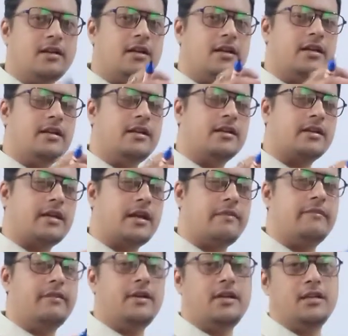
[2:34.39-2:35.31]
in a
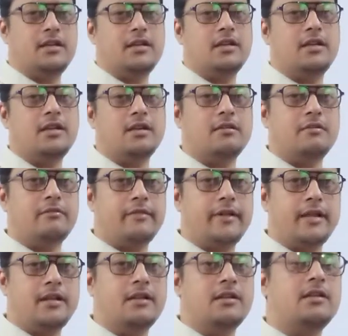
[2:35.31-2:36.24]
cavity
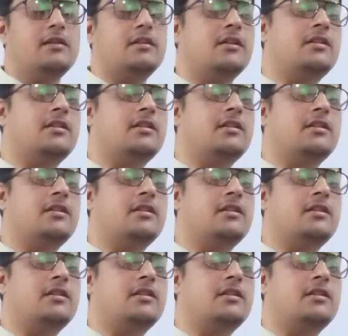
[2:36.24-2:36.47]
when the